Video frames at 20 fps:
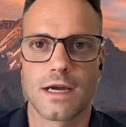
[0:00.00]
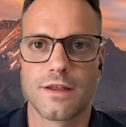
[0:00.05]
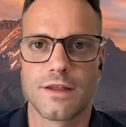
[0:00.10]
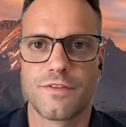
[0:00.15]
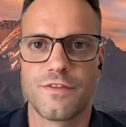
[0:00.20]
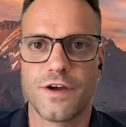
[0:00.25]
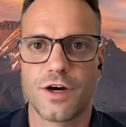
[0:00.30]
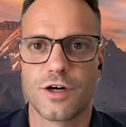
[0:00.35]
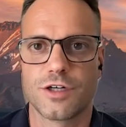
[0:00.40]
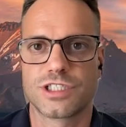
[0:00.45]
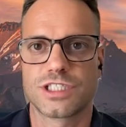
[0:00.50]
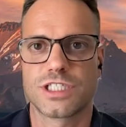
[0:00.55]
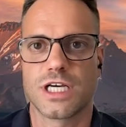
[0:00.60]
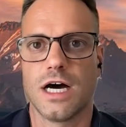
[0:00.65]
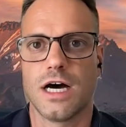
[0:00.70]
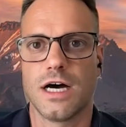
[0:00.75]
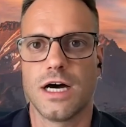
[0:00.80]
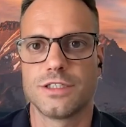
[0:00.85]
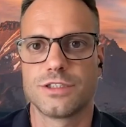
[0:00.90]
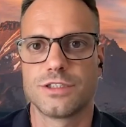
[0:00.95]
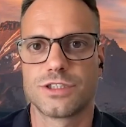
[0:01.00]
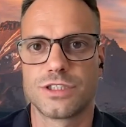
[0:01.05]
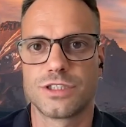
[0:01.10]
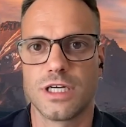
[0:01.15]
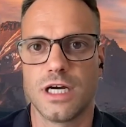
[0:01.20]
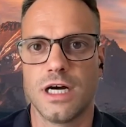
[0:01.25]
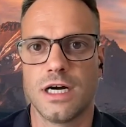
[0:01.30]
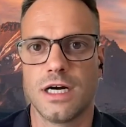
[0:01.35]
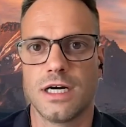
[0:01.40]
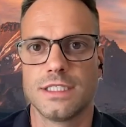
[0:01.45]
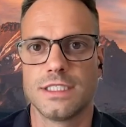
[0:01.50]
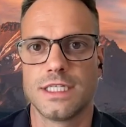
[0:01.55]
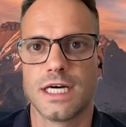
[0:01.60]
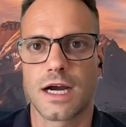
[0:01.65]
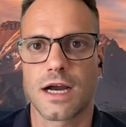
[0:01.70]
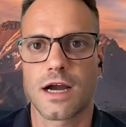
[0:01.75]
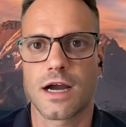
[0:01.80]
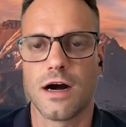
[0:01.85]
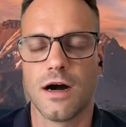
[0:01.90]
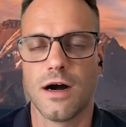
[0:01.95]
Therasage dot
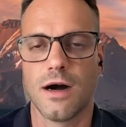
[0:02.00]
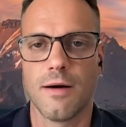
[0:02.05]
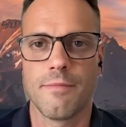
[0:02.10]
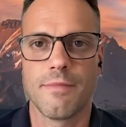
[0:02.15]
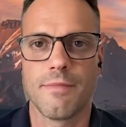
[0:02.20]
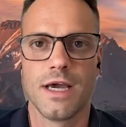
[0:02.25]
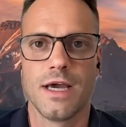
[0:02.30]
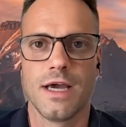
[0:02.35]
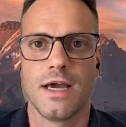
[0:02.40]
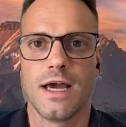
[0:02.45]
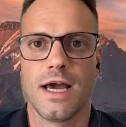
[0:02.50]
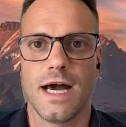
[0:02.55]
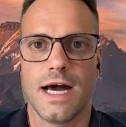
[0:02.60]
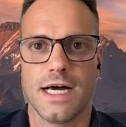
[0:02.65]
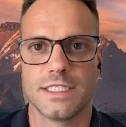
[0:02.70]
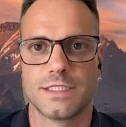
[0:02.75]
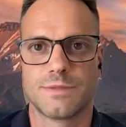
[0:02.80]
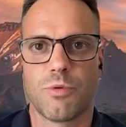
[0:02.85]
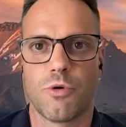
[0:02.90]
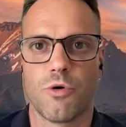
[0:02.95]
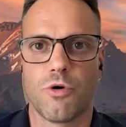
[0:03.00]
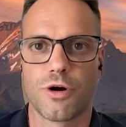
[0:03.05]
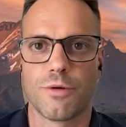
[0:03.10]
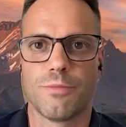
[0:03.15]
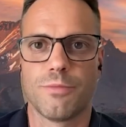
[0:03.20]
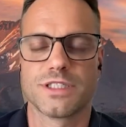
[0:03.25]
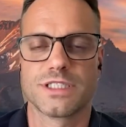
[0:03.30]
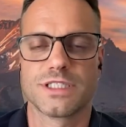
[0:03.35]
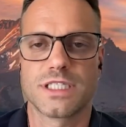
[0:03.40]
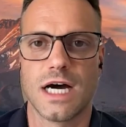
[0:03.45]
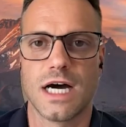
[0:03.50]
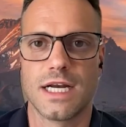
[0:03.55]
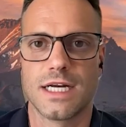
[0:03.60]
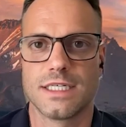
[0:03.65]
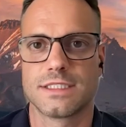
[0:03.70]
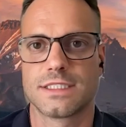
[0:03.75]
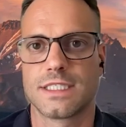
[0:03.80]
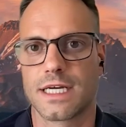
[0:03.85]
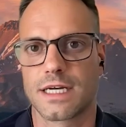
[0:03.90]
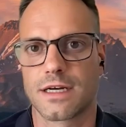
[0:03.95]
com uh, has portable
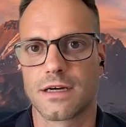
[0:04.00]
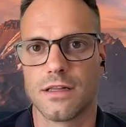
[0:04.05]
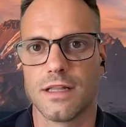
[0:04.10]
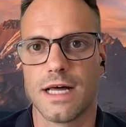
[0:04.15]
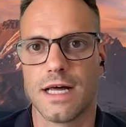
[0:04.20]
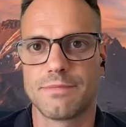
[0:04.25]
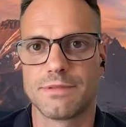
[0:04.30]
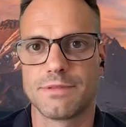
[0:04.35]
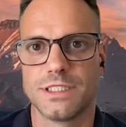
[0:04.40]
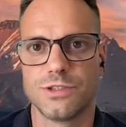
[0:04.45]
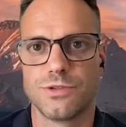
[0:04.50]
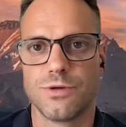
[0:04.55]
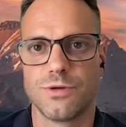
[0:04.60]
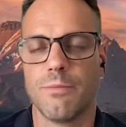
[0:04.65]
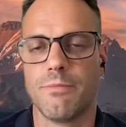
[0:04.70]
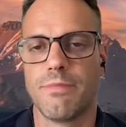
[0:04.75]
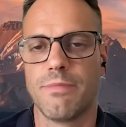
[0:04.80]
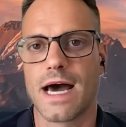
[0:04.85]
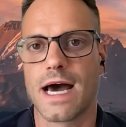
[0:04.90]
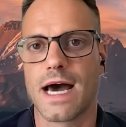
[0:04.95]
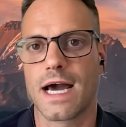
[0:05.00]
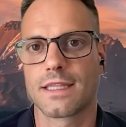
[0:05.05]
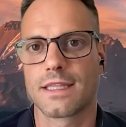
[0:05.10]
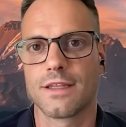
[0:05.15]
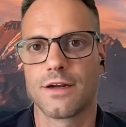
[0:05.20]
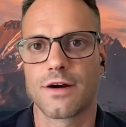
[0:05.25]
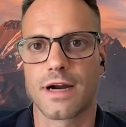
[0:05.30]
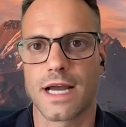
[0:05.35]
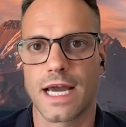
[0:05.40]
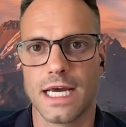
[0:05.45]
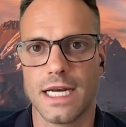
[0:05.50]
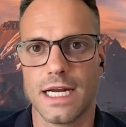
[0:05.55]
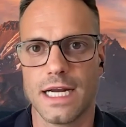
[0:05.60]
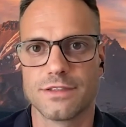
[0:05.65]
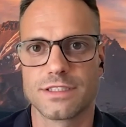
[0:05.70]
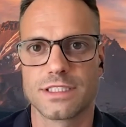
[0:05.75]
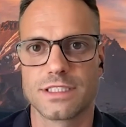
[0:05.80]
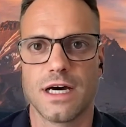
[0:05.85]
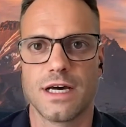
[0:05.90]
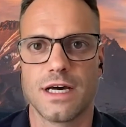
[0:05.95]
saunas that collapse into a bag that are head-out
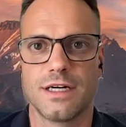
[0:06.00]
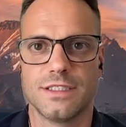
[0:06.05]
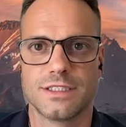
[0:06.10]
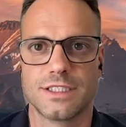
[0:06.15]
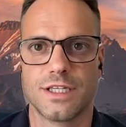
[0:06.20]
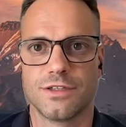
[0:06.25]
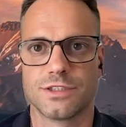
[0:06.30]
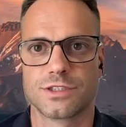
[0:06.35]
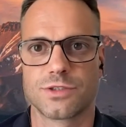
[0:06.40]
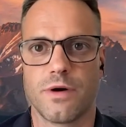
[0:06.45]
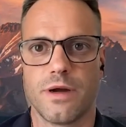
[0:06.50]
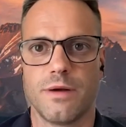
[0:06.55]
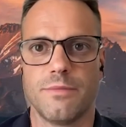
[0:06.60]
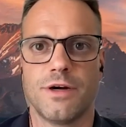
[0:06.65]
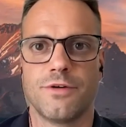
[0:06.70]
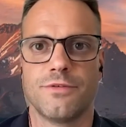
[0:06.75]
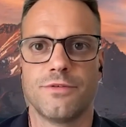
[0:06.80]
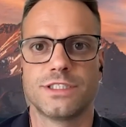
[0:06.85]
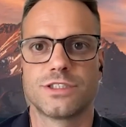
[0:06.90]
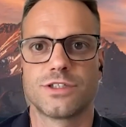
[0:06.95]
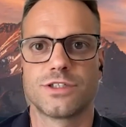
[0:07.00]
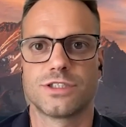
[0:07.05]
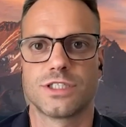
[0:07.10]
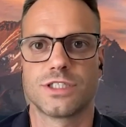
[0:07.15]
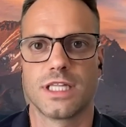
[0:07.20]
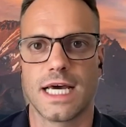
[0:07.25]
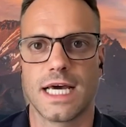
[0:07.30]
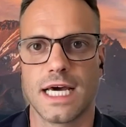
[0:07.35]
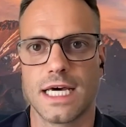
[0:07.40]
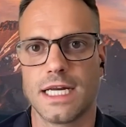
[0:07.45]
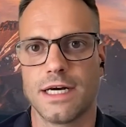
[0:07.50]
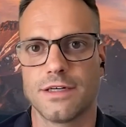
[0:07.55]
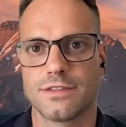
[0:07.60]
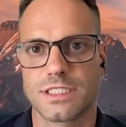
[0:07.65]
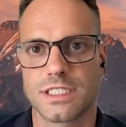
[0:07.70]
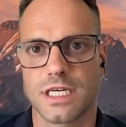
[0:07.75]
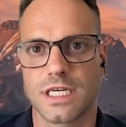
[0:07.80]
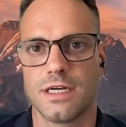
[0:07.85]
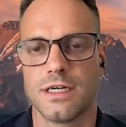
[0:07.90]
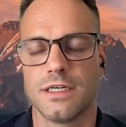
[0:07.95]
saunas. And there's quite a bit of research on the head-out
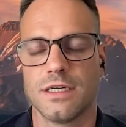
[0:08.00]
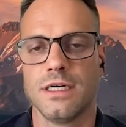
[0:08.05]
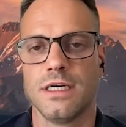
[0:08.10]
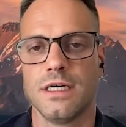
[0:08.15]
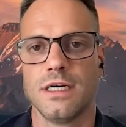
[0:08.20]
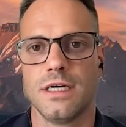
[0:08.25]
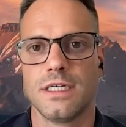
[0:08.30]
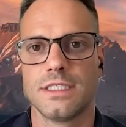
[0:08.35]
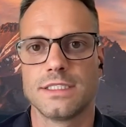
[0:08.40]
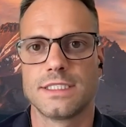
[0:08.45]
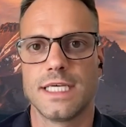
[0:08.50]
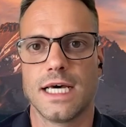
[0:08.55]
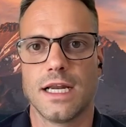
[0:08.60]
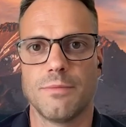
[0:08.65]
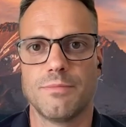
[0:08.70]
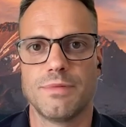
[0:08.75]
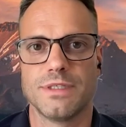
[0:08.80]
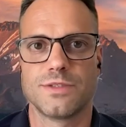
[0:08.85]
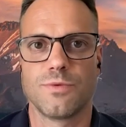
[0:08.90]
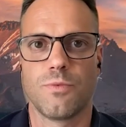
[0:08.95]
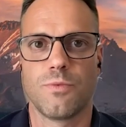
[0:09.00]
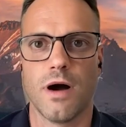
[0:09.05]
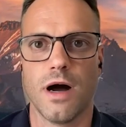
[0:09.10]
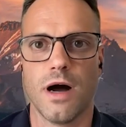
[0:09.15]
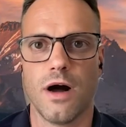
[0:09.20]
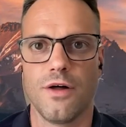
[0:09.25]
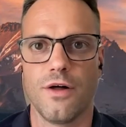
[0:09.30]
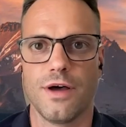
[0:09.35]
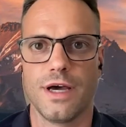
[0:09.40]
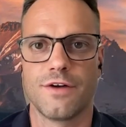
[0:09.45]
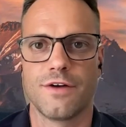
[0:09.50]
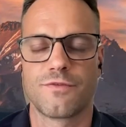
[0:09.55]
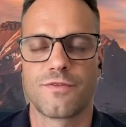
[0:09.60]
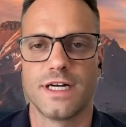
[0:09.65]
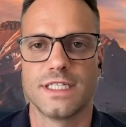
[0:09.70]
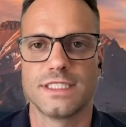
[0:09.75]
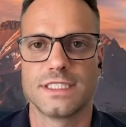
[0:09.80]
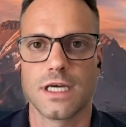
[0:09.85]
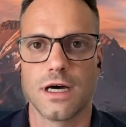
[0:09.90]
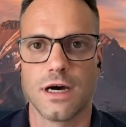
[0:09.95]
sauna setup as well,
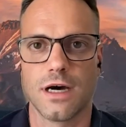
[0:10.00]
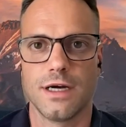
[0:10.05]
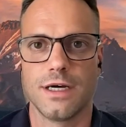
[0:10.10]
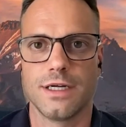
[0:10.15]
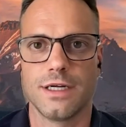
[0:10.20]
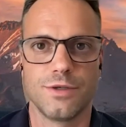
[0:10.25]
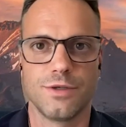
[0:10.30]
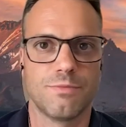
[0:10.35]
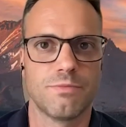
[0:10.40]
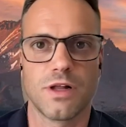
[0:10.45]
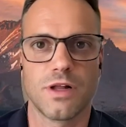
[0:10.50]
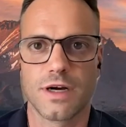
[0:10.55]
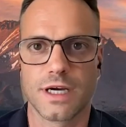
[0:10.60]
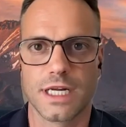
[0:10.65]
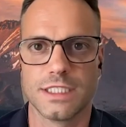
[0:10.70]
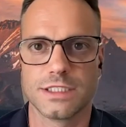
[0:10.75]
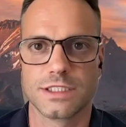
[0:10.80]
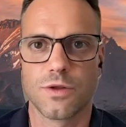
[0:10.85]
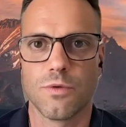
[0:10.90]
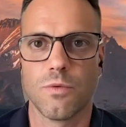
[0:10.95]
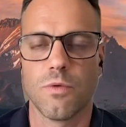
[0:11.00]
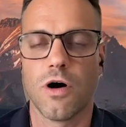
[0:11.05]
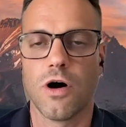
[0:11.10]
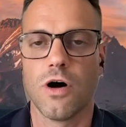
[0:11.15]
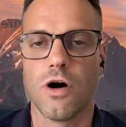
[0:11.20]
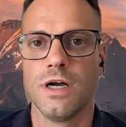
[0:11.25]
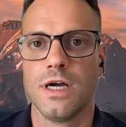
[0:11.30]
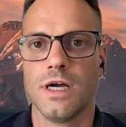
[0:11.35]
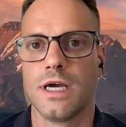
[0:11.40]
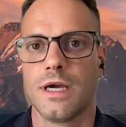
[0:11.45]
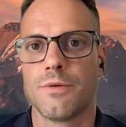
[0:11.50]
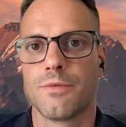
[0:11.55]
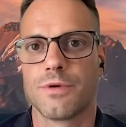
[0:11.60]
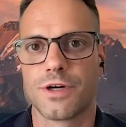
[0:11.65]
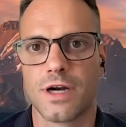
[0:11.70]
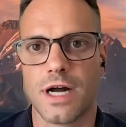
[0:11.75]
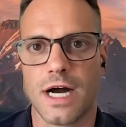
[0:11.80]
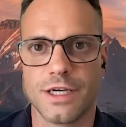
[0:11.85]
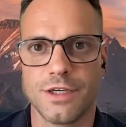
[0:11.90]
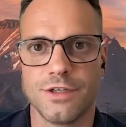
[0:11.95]
infrared sauna, and you plug it into the wall. When
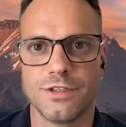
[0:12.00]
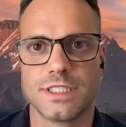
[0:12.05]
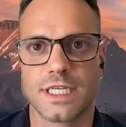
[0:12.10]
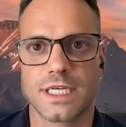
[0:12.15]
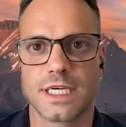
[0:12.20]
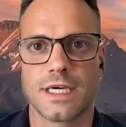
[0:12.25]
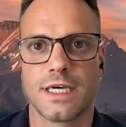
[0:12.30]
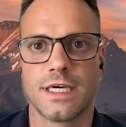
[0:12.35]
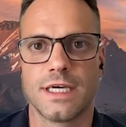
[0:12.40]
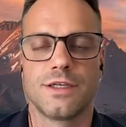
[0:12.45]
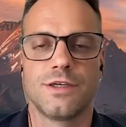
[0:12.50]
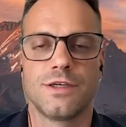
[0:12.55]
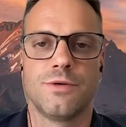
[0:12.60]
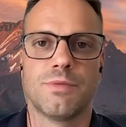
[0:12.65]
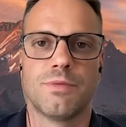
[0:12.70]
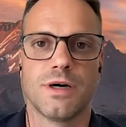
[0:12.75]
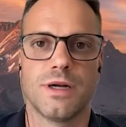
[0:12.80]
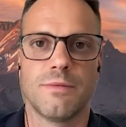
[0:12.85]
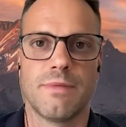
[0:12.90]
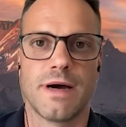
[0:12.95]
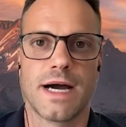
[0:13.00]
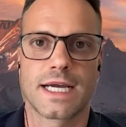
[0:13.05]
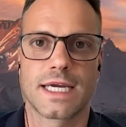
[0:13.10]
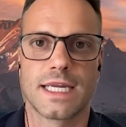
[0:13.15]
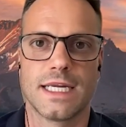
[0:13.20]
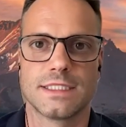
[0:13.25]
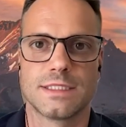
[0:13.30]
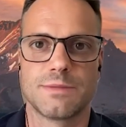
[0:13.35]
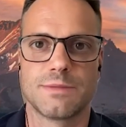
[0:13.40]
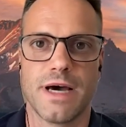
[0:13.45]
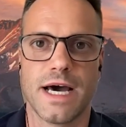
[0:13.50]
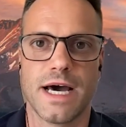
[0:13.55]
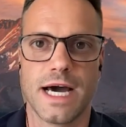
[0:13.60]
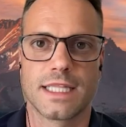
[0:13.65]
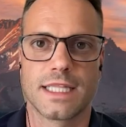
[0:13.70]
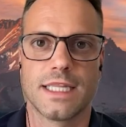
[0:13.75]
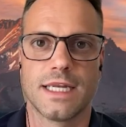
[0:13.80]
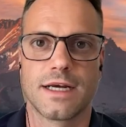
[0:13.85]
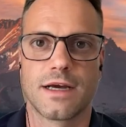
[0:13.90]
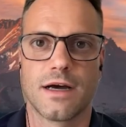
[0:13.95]
you're not using it, you put it back in its bag
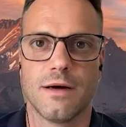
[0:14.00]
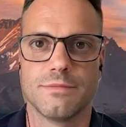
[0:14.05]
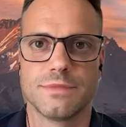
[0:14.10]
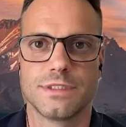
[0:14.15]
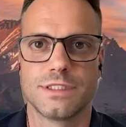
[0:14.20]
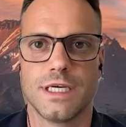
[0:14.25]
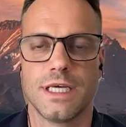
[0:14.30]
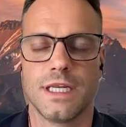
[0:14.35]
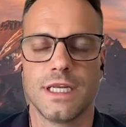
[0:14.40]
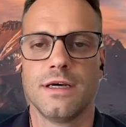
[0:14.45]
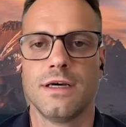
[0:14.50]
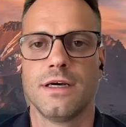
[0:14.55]
that it comes in.